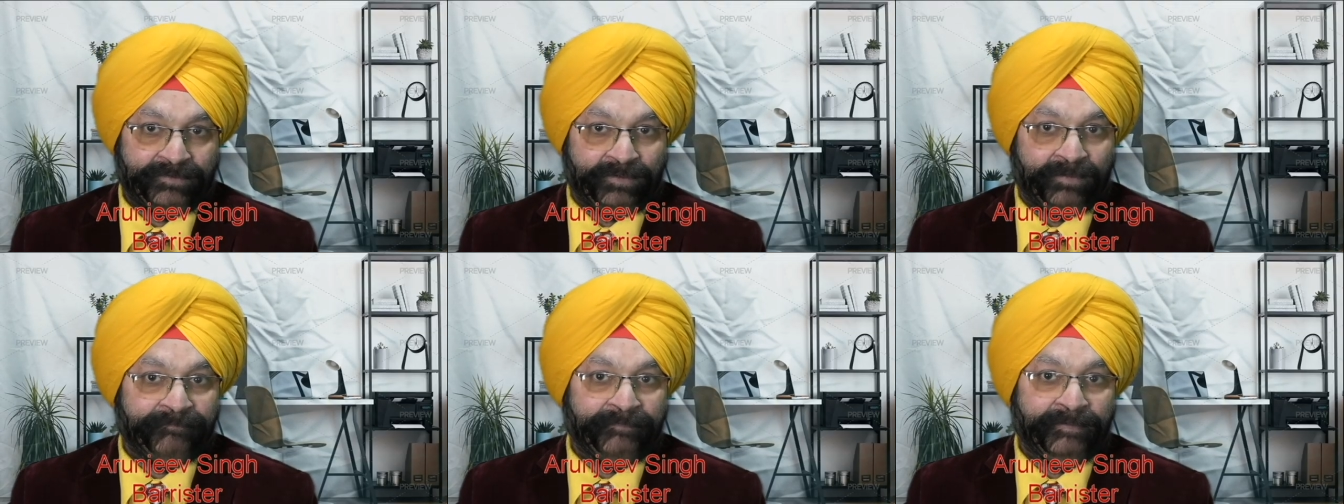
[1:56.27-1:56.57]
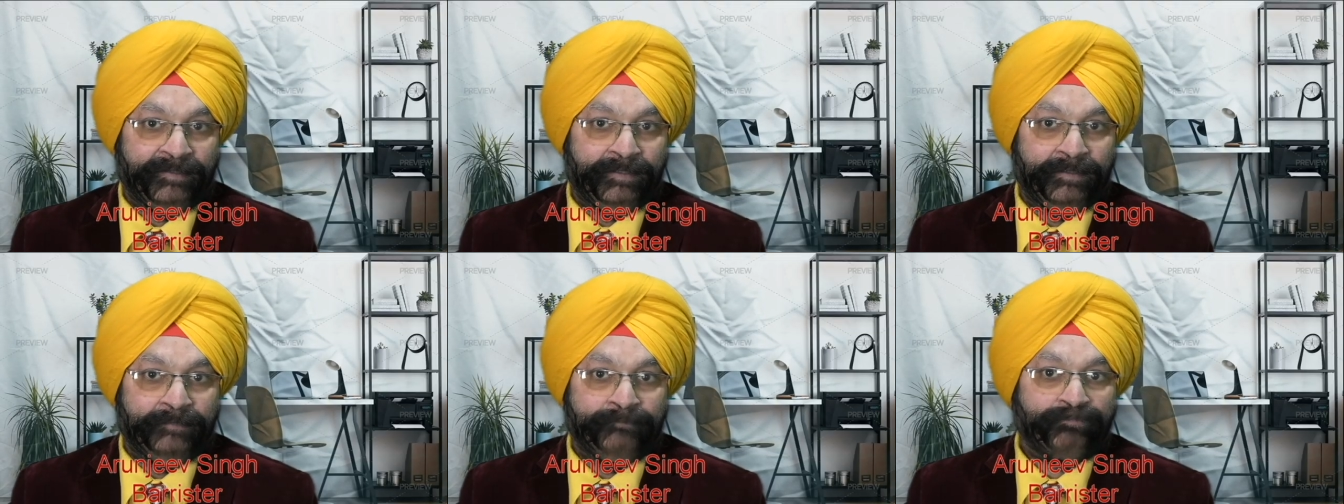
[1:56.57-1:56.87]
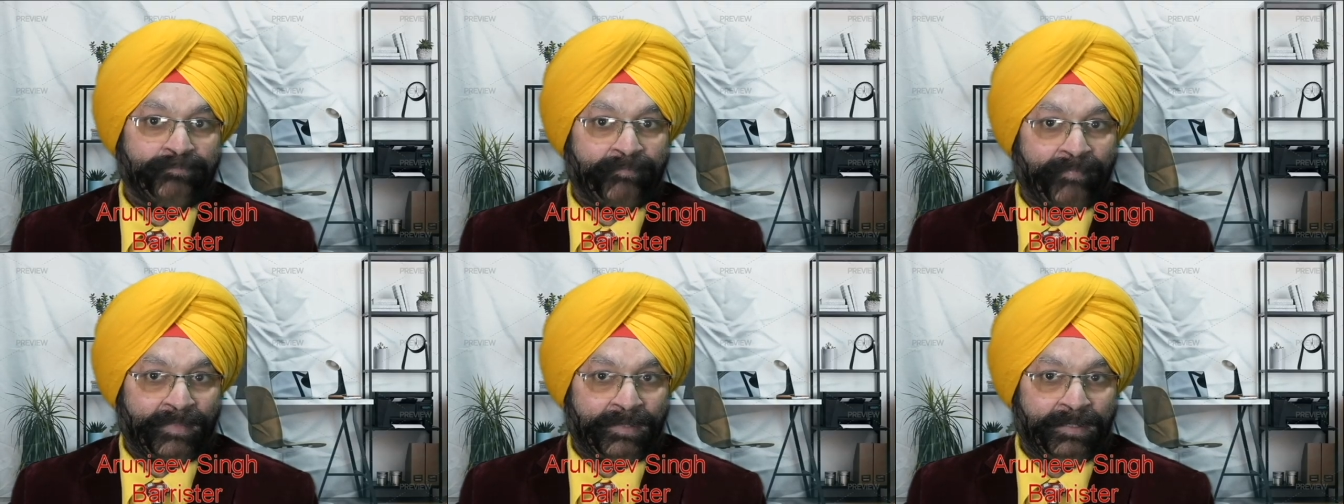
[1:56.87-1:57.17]
of a
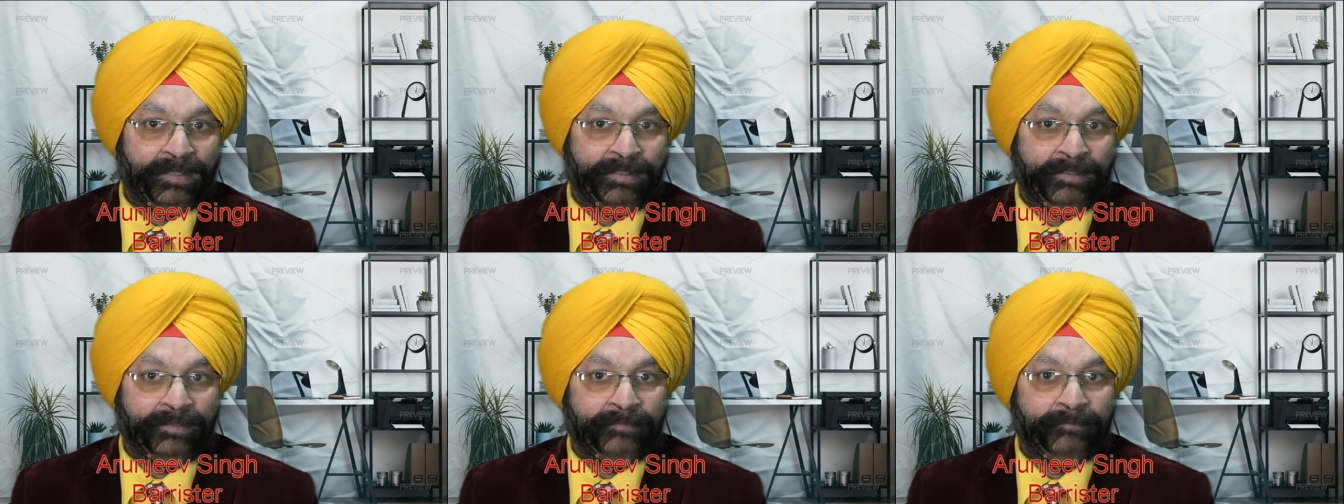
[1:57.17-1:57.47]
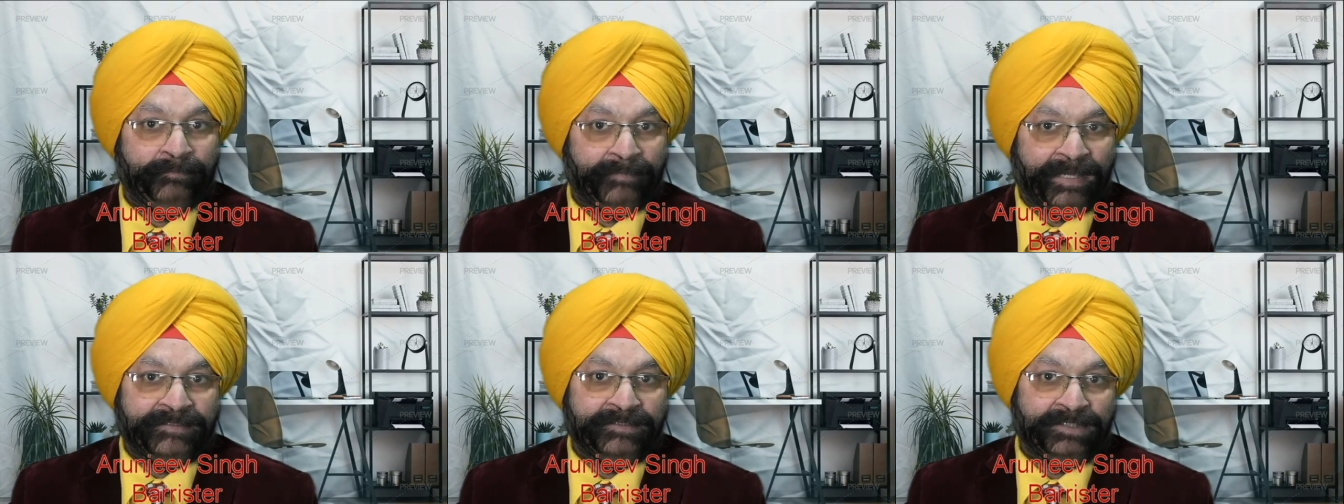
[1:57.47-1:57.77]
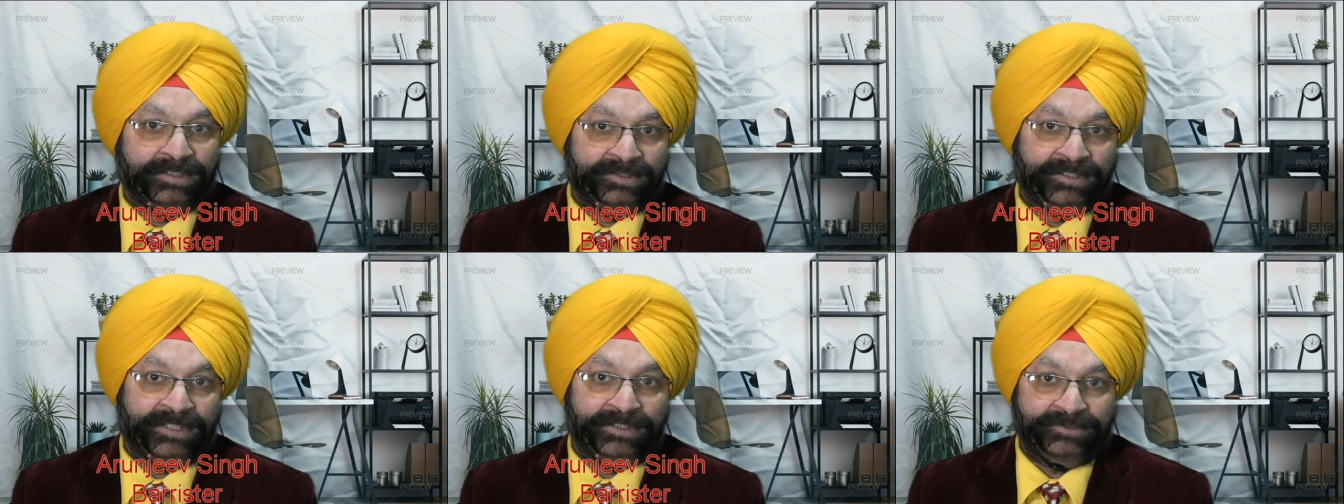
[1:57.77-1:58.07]

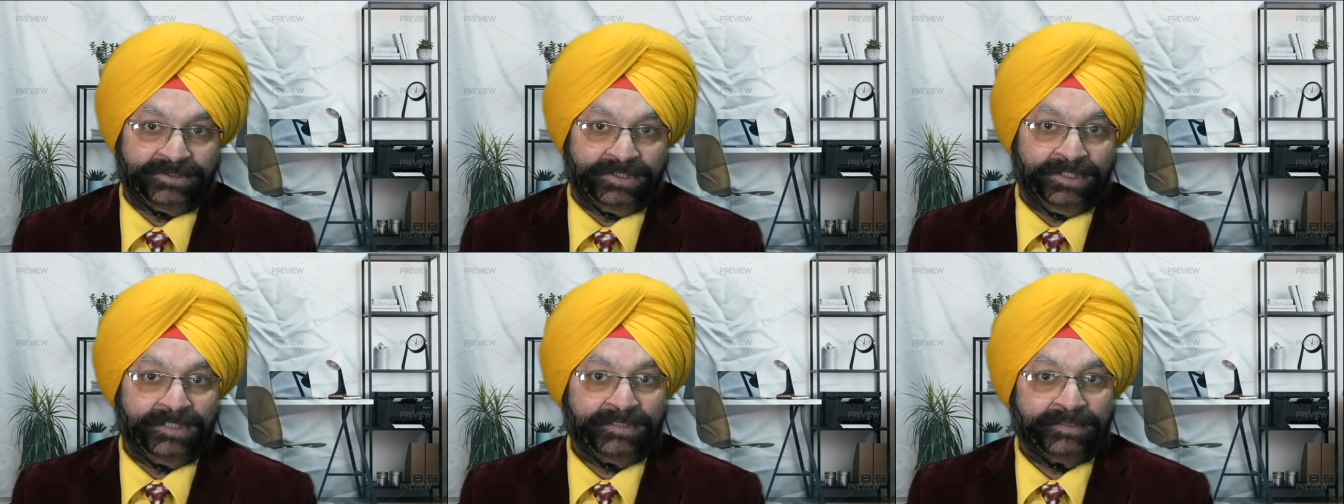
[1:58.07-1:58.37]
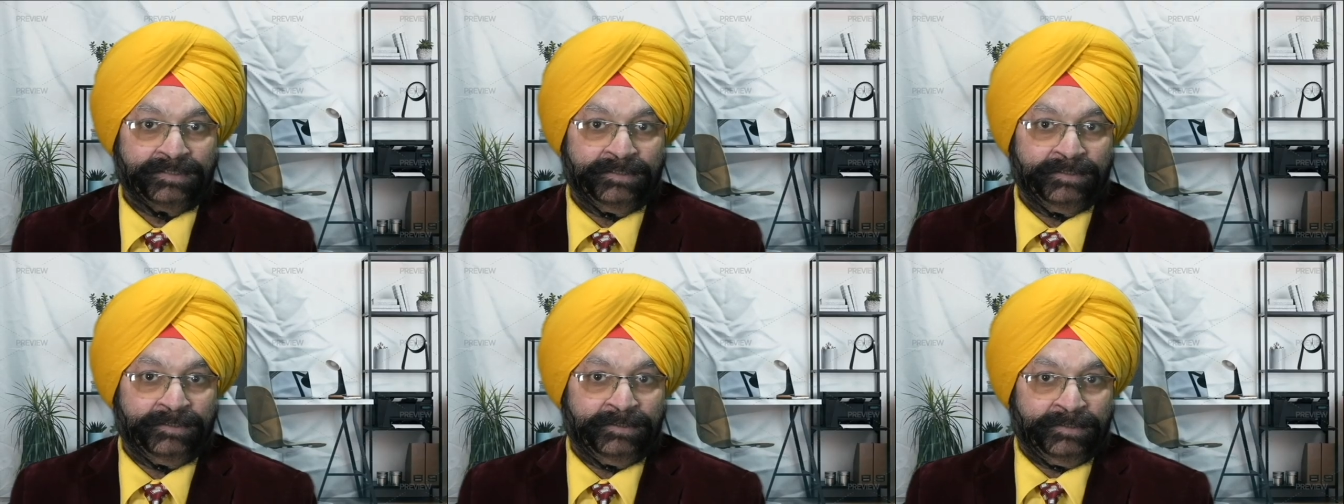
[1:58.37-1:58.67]
minor nature,